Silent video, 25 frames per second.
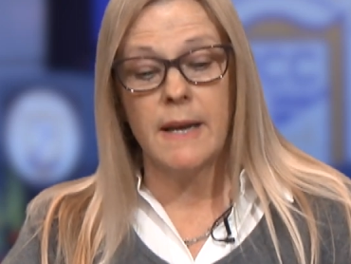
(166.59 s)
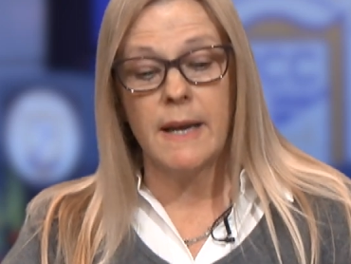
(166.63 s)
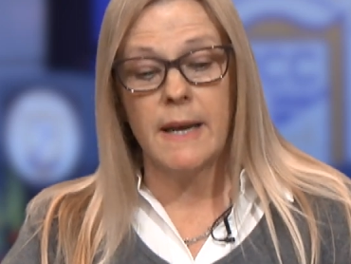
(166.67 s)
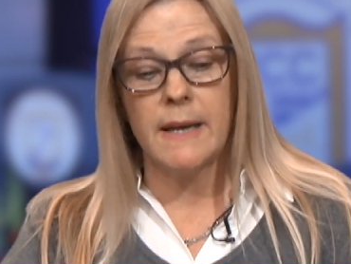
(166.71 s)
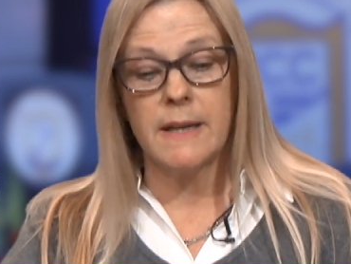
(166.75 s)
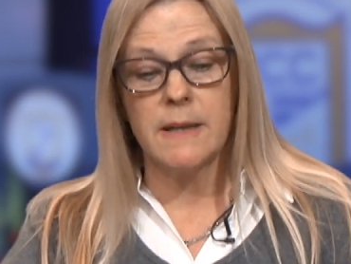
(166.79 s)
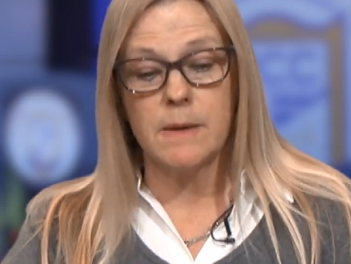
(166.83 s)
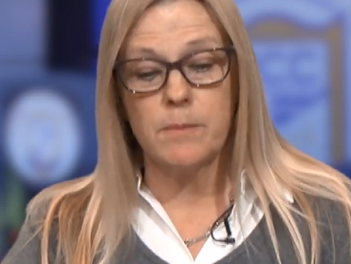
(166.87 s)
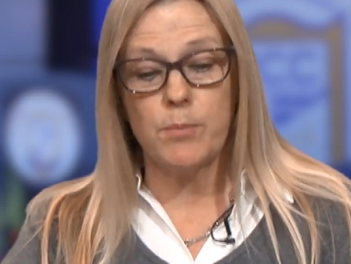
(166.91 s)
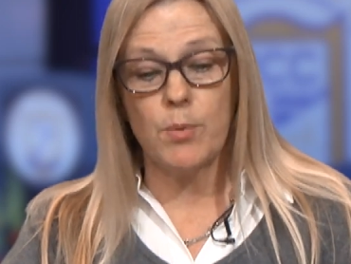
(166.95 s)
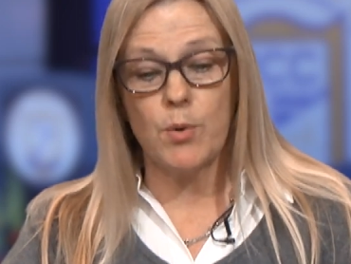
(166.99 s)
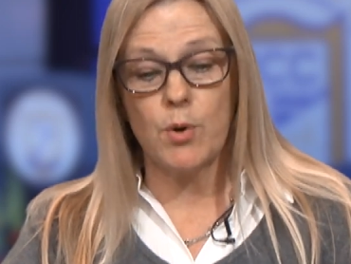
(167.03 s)

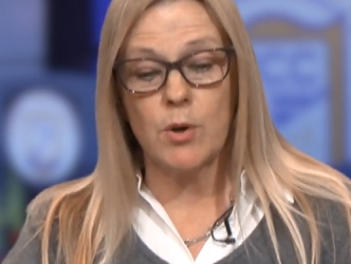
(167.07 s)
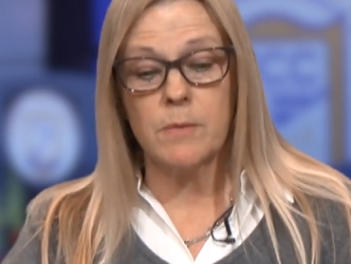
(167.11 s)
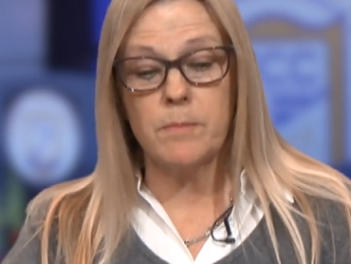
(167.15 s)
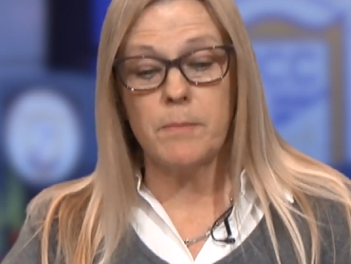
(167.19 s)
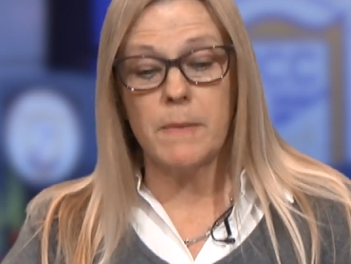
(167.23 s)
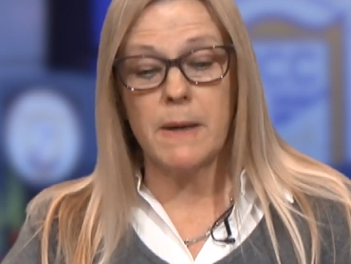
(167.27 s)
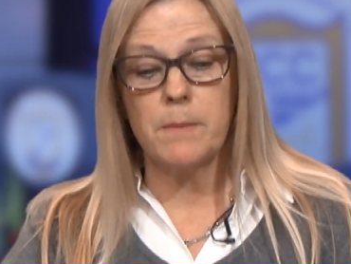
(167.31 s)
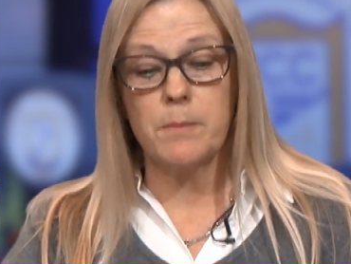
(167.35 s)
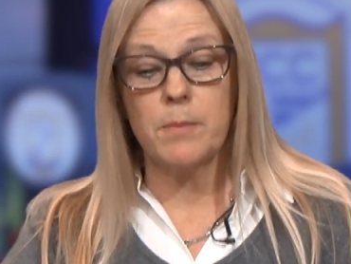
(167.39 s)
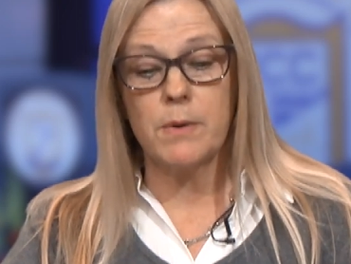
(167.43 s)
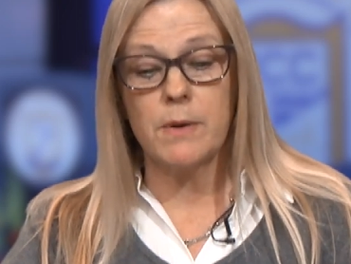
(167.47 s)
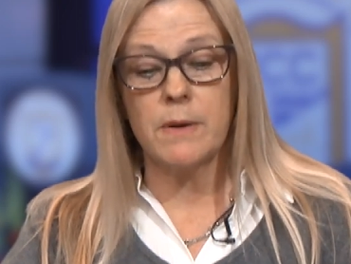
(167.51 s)
and a board
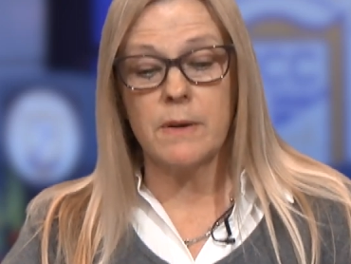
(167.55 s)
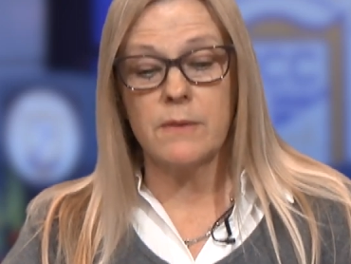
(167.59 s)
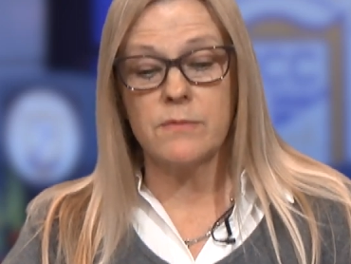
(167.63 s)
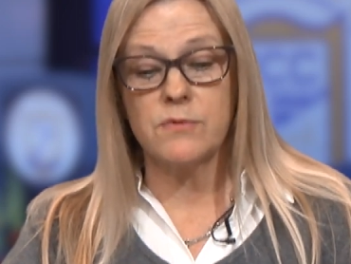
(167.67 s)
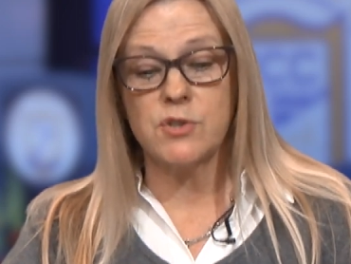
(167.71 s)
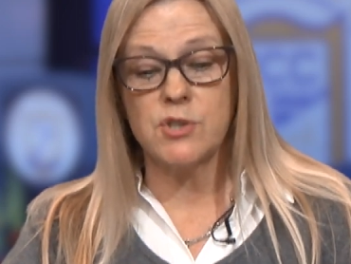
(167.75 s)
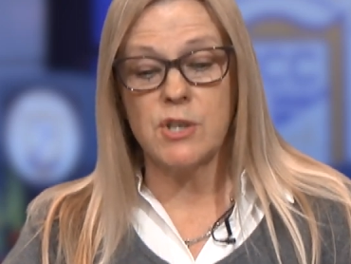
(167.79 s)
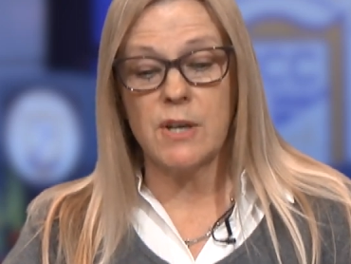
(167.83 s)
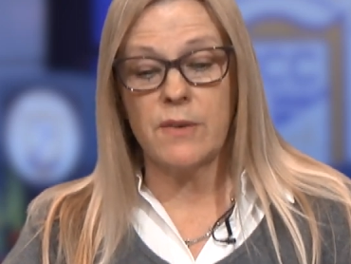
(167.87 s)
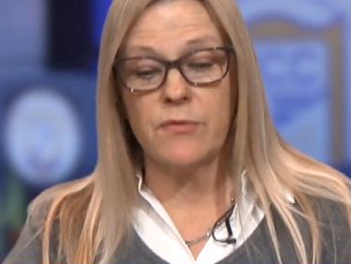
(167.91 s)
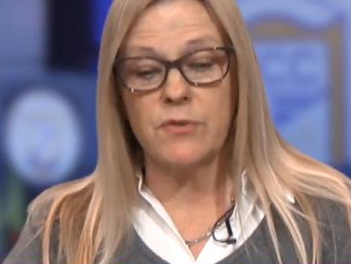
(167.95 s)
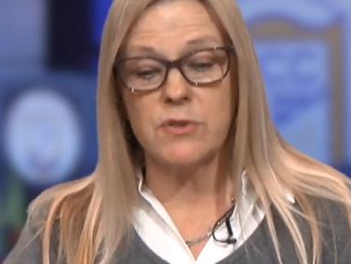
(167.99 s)
member of
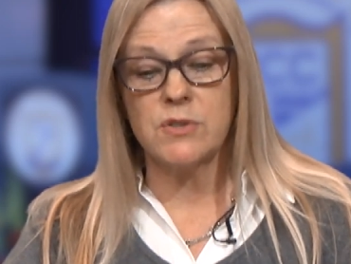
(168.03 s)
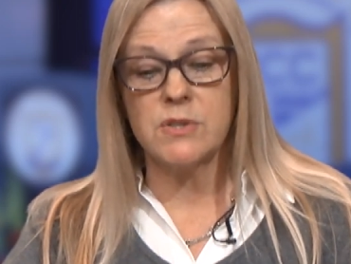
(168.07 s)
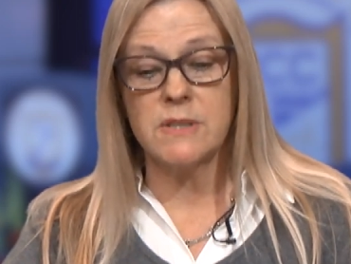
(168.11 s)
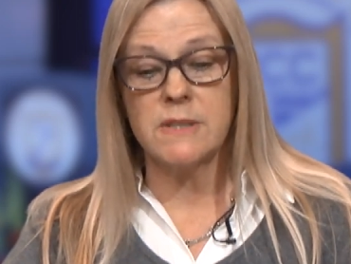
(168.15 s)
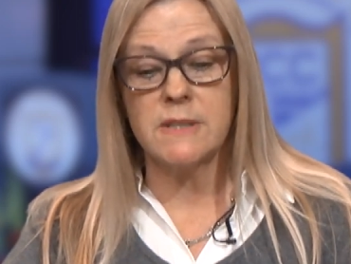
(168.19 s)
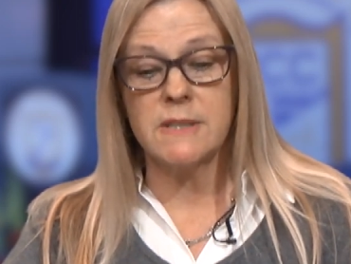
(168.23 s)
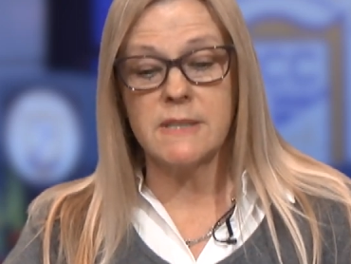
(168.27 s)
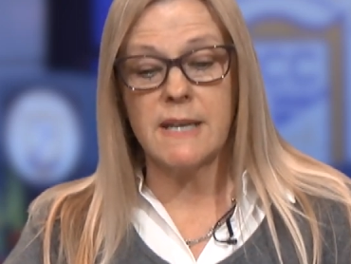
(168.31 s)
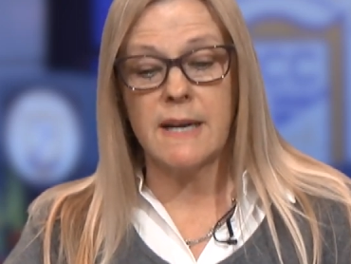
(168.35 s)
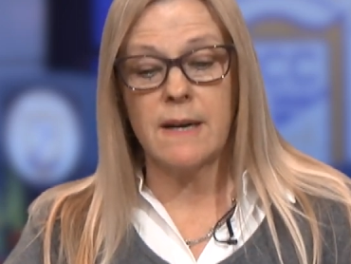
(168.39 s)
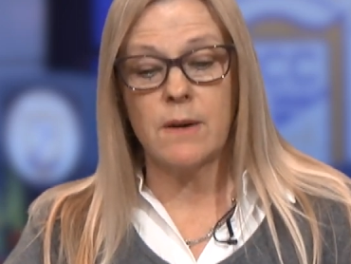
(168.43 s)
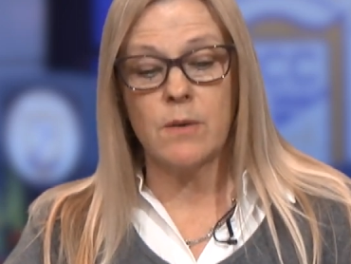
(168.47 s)

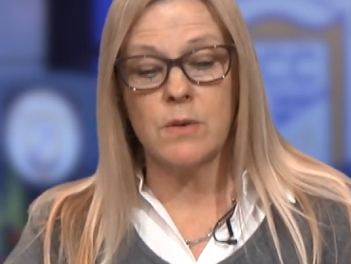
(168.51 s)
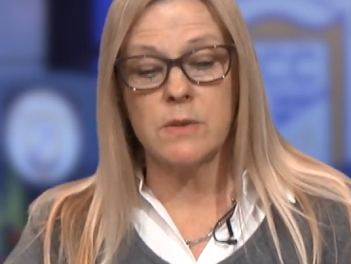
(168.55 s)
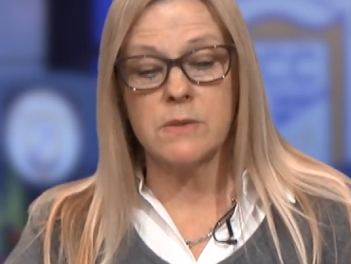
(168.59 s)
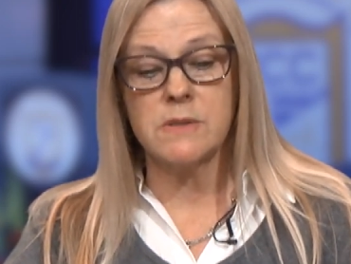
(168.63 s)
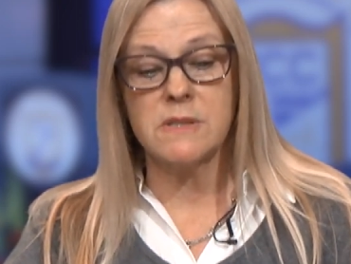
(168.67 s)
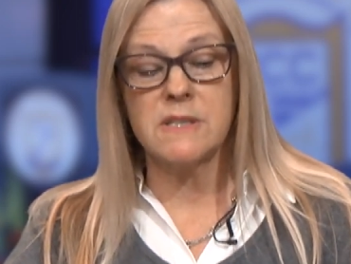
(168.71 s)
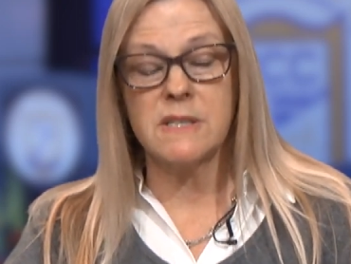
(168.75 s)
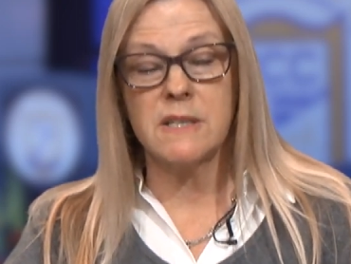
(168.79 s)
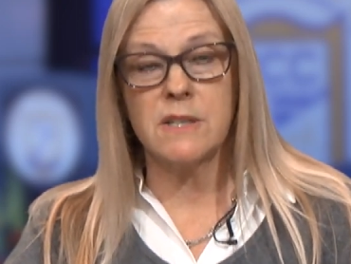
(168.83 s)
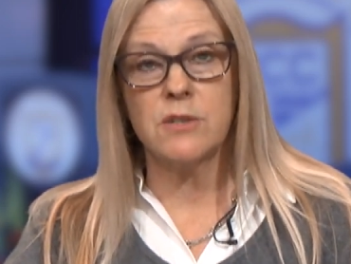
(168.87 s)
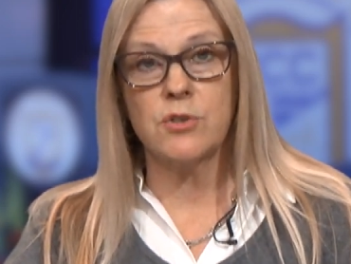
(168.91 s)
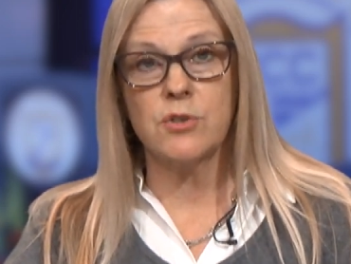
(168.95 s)
Jefferson Tower
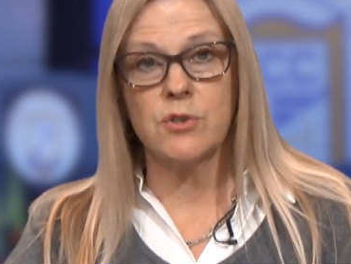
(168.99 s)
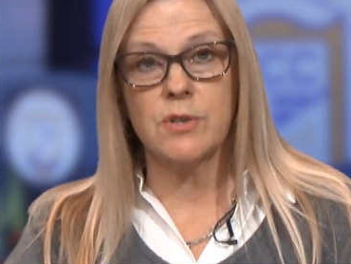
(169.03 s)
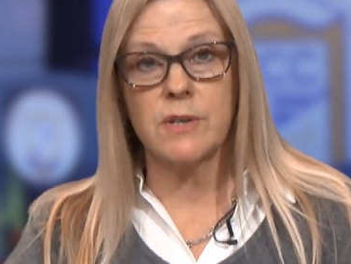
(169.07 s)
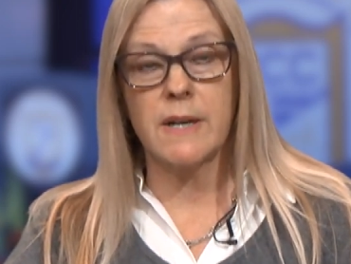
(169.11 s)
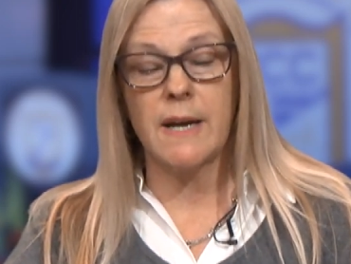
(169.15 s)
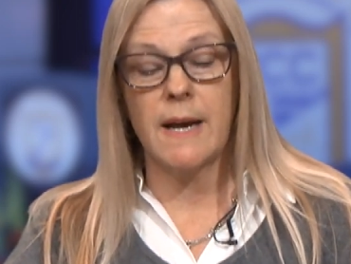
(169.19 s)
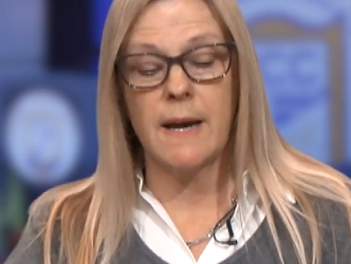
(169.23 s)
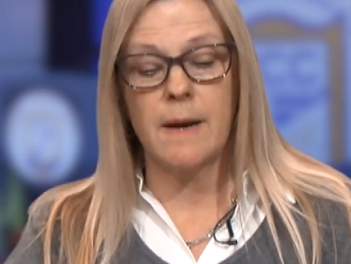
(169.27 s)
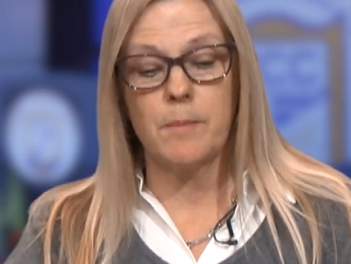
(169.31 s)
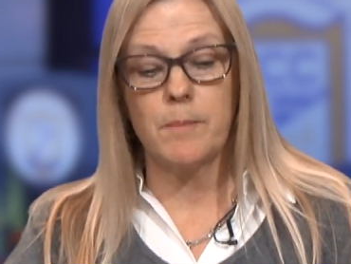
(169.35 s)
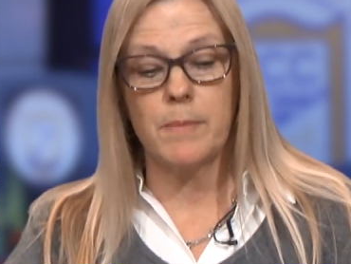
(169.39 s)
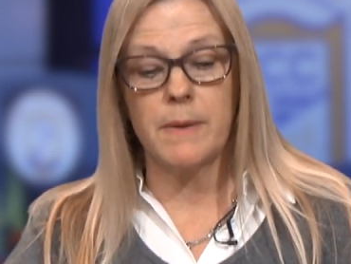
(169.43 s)
Senior
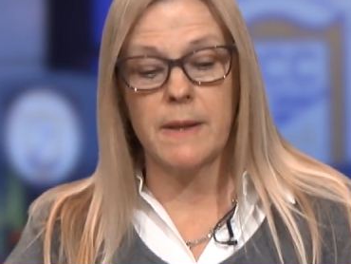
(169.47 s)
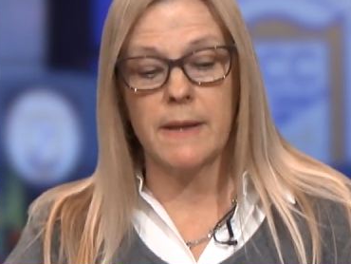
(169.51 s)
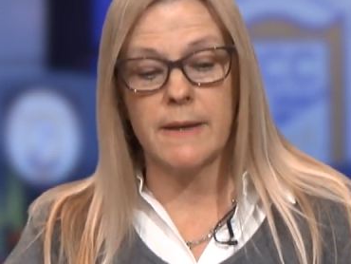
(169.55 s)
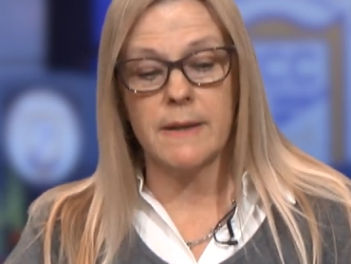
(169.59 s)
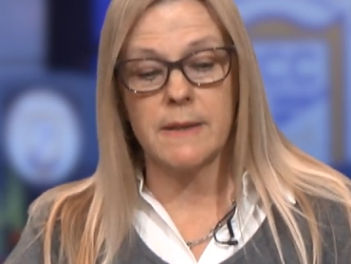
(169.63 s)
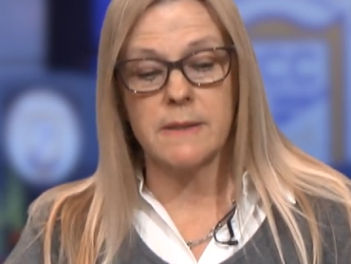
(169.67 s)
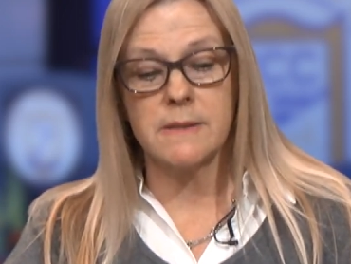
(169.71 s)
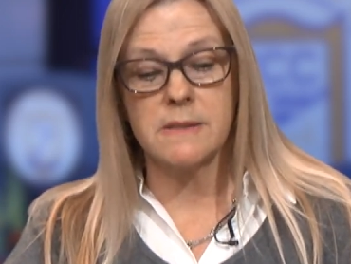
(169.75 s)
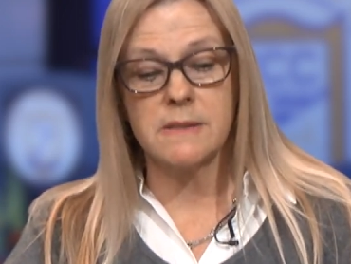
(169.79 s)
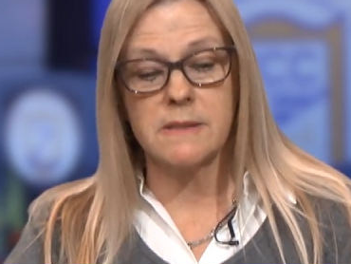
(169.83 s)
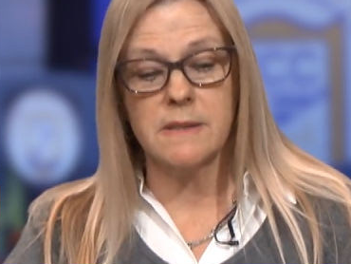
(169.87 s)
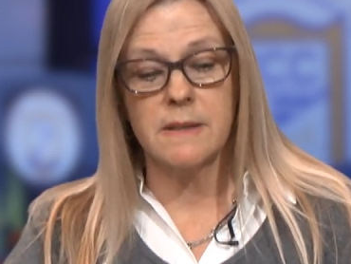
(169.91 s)

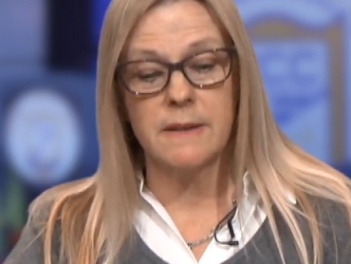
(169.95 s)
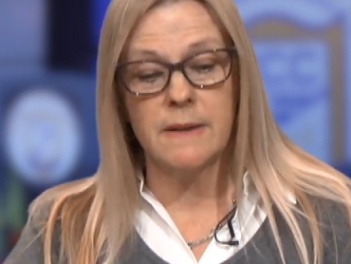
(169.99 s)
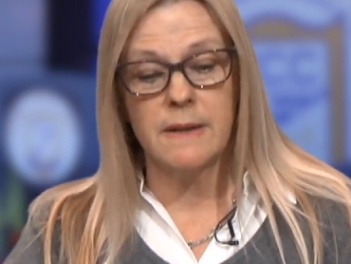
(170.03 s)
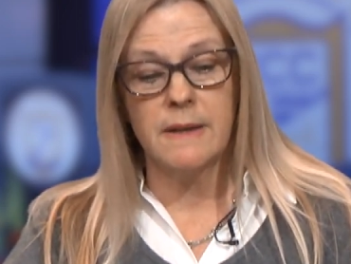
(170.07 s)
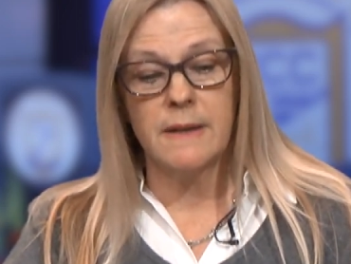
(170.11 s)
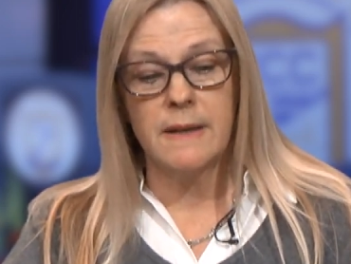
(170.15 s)
Complex.